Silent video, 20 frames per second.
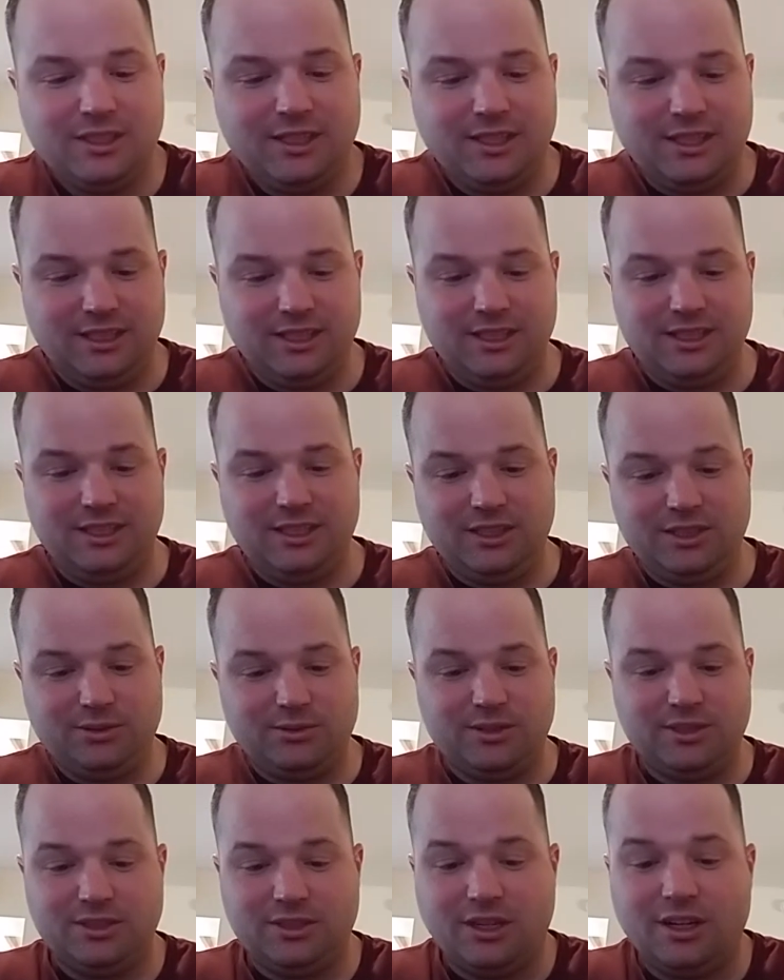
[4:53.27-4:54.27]
And then this
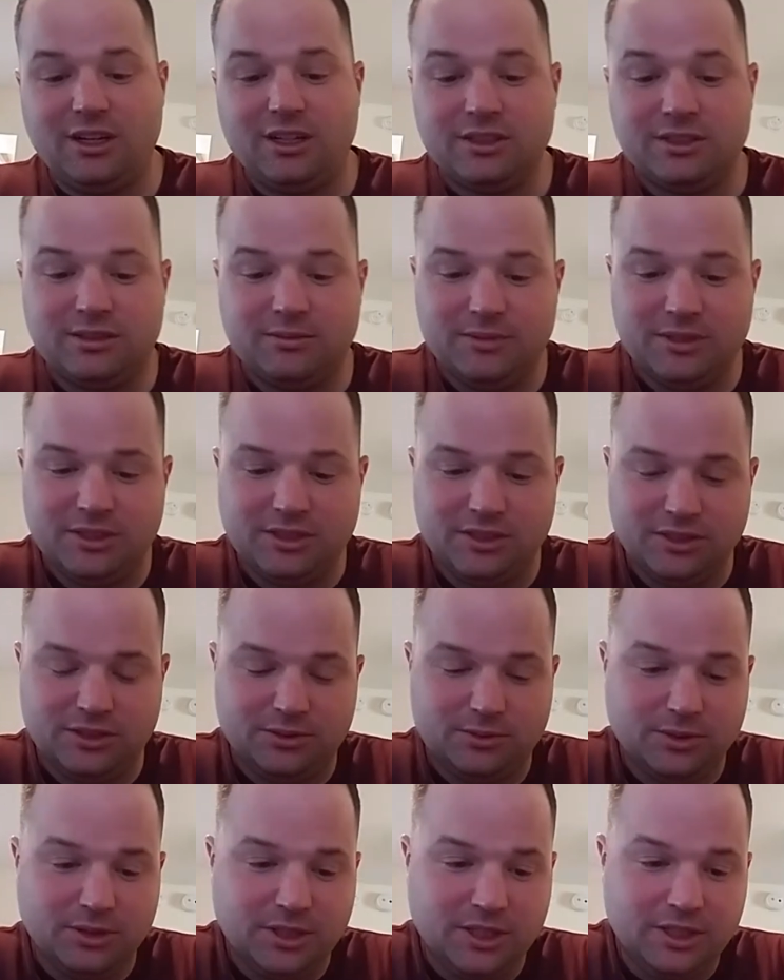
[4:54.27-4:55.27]
one is awesome. This is
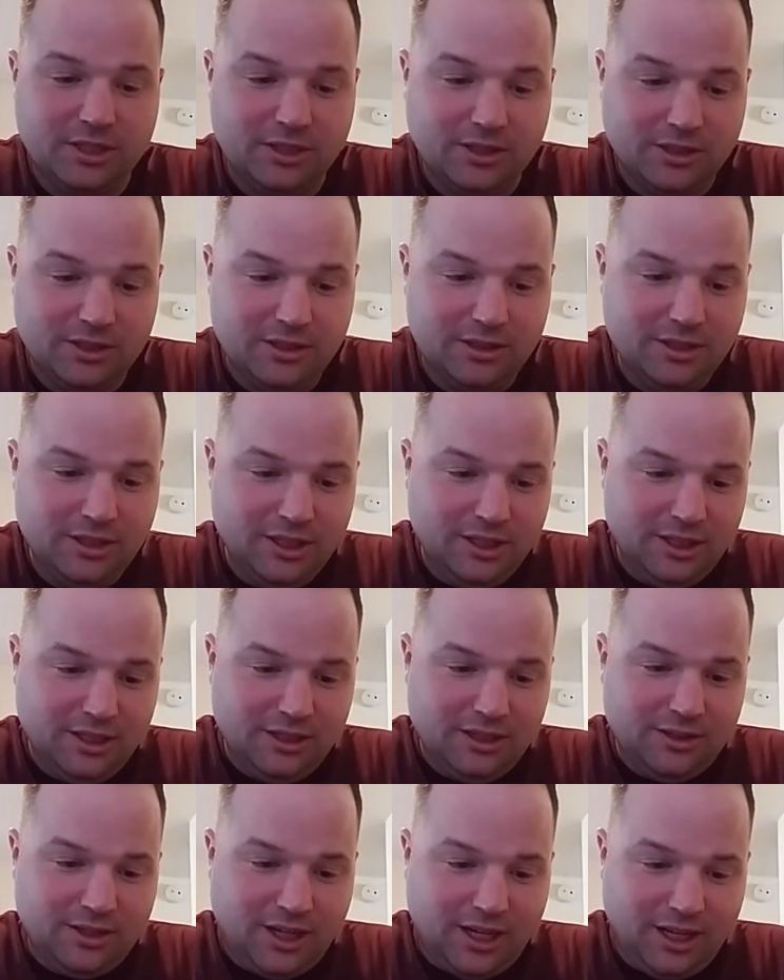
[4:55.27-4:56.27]
his rookie card.
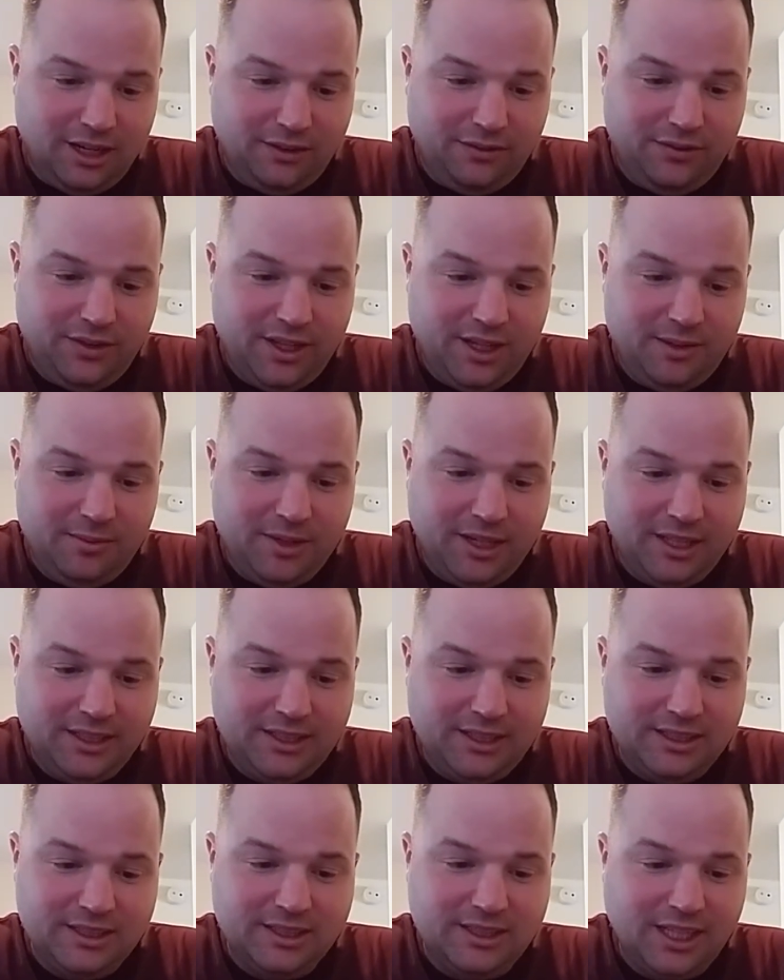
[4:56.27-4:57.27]
Hall of Fame,
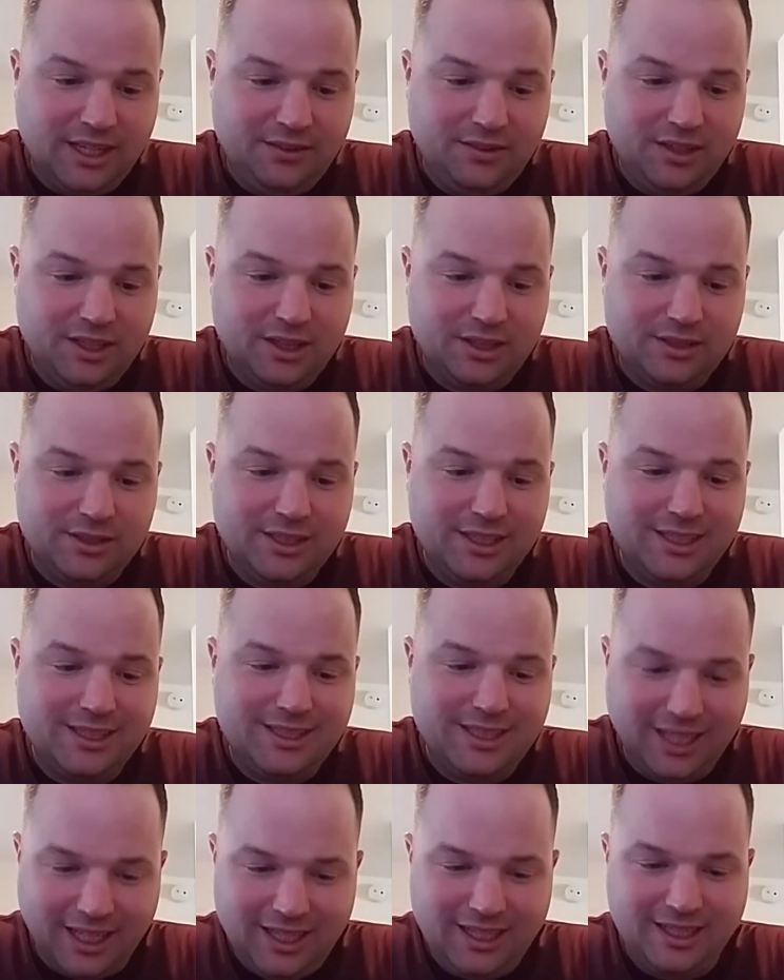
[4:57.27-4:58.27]
1973,
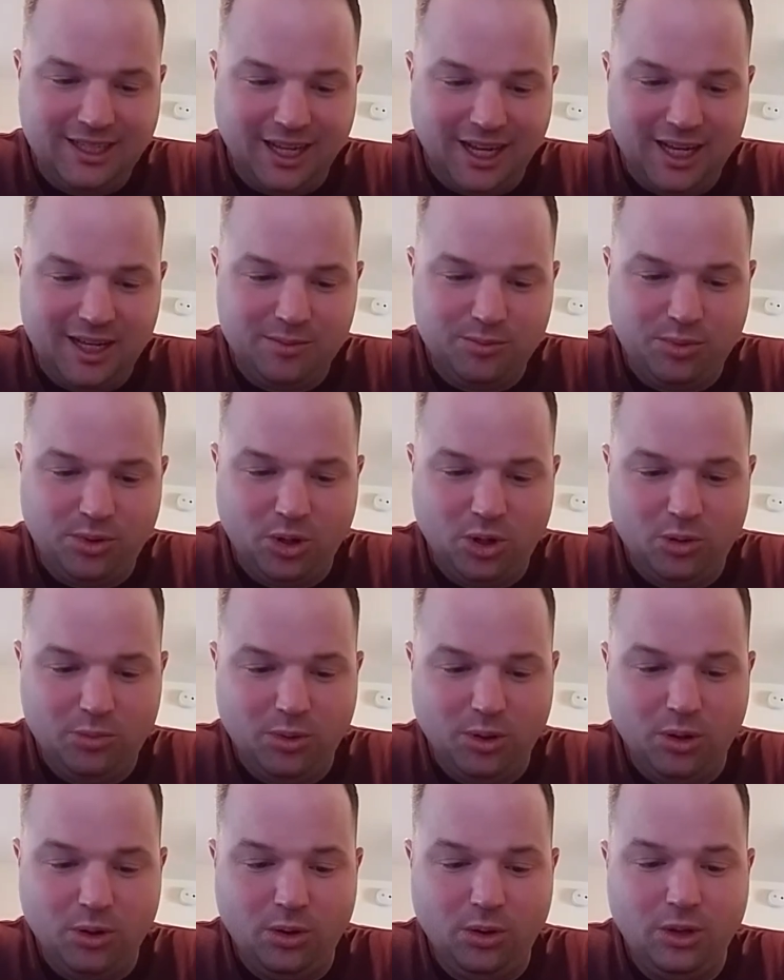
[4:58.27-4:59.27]
10-time Pro
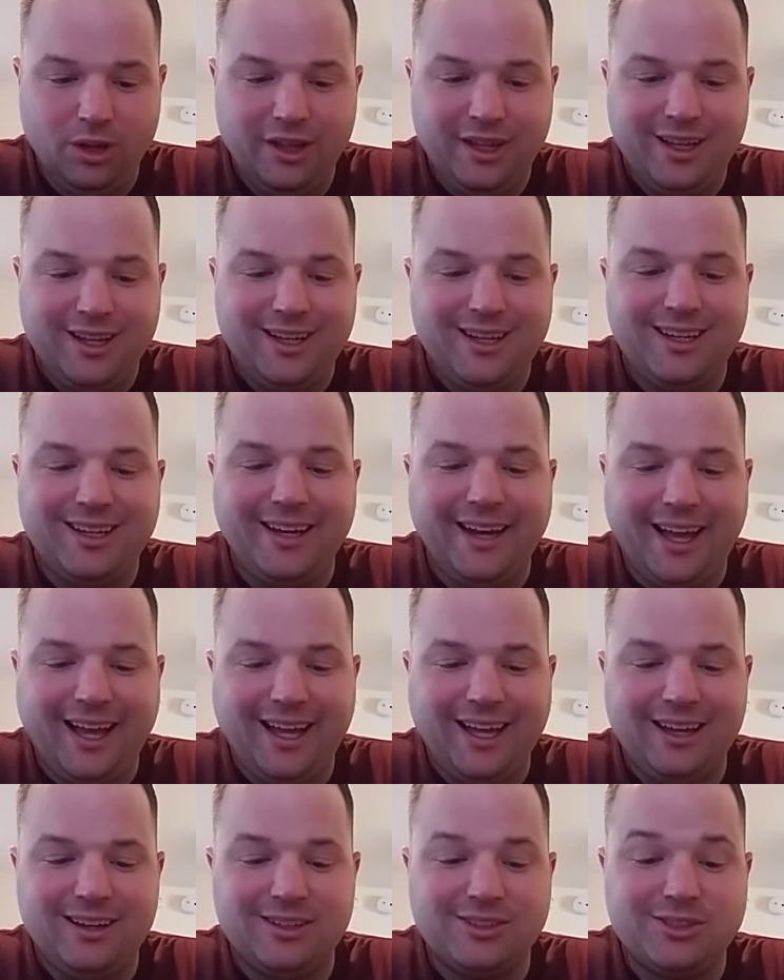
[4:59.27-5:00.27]
Bowl,
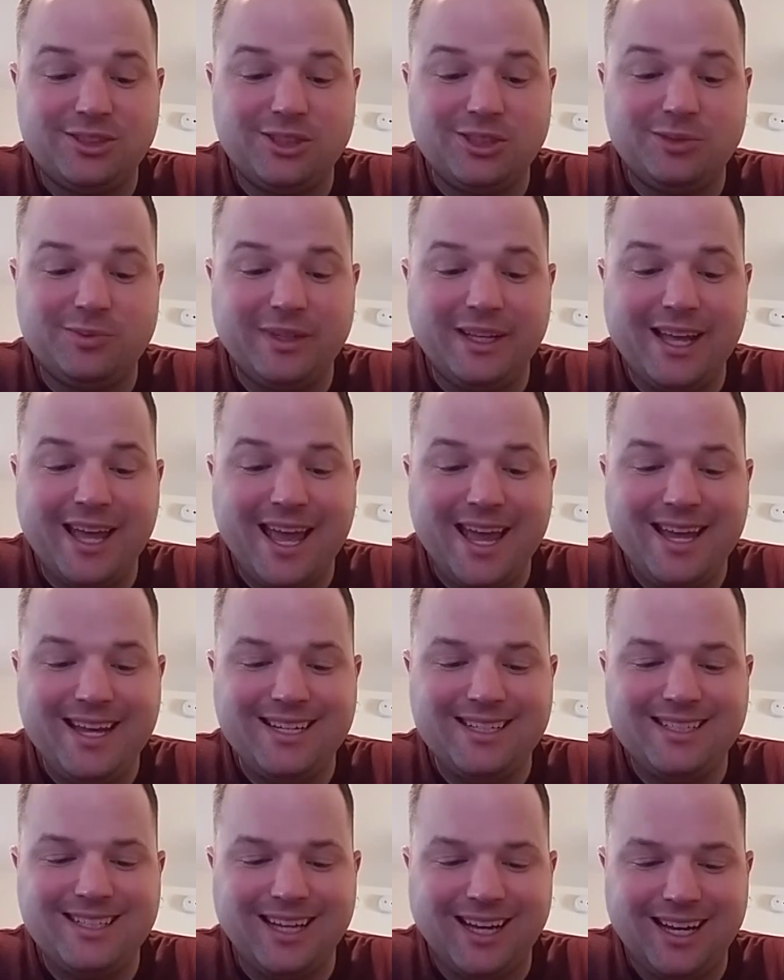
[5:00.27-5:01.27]

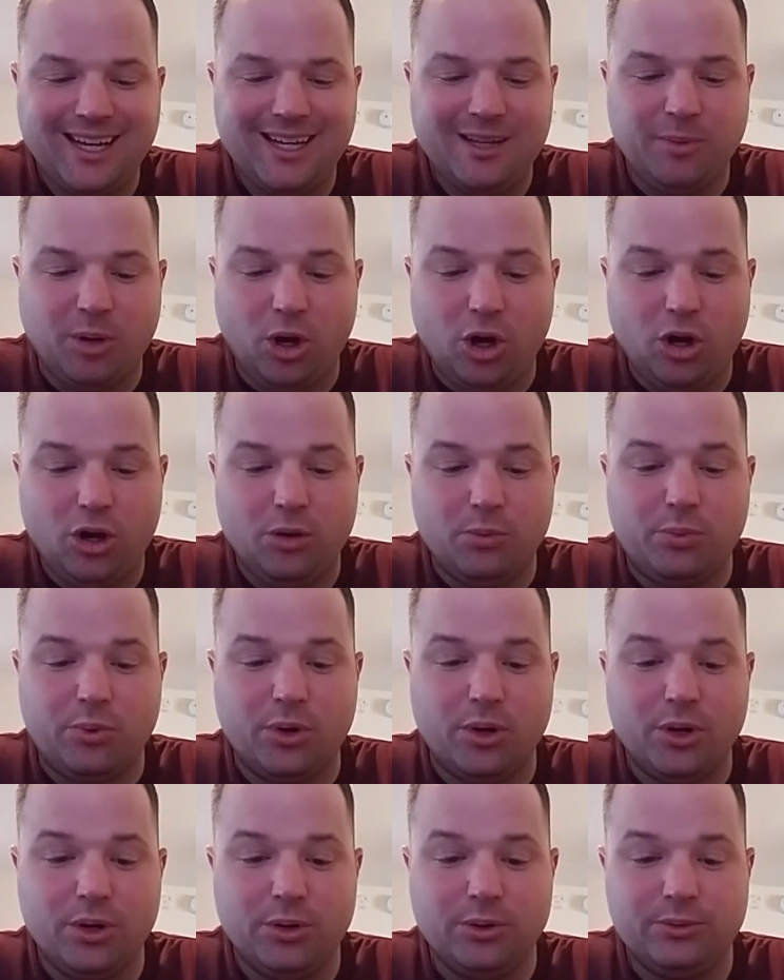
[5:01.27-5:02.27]
8-time
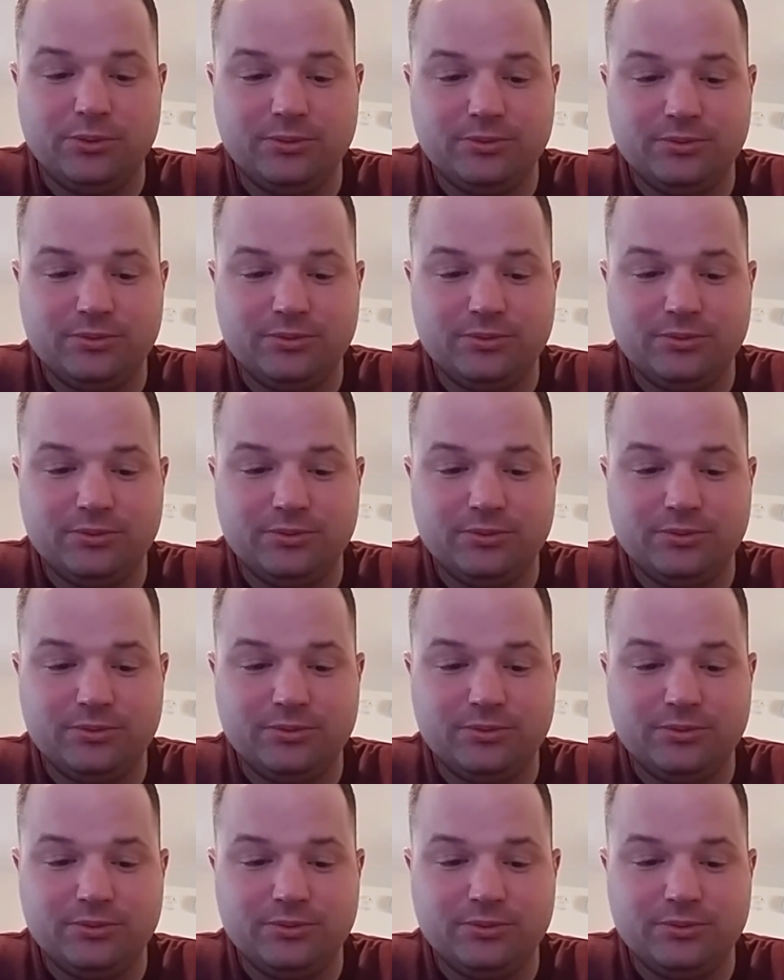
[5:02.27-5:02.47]
All-Pro.